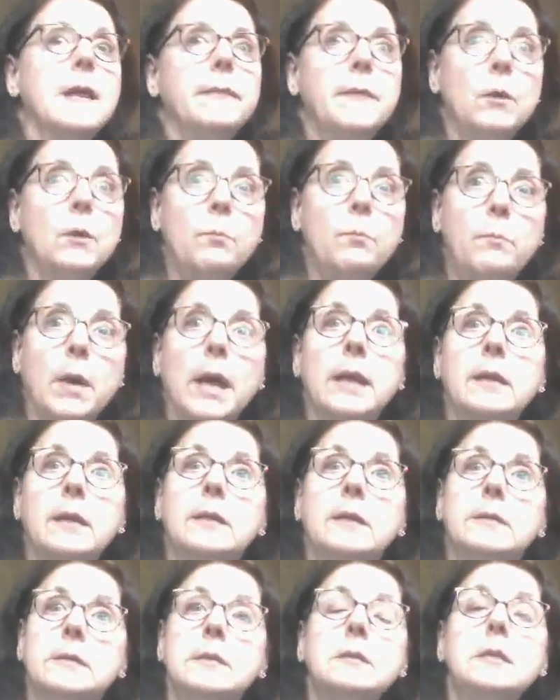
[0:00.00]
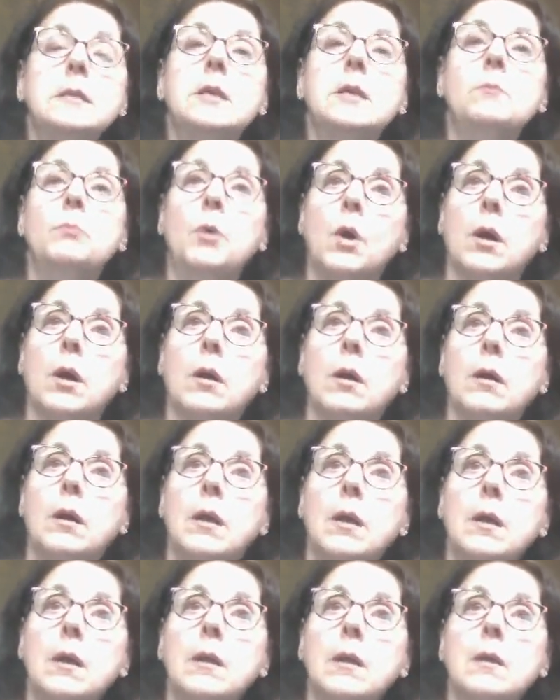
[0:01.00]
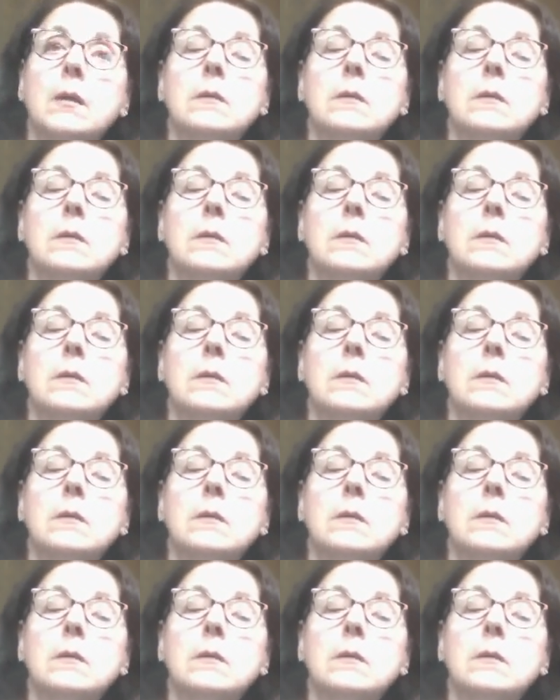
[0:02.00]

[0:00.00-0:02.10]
they'll buy an existing book. Mm-hmm.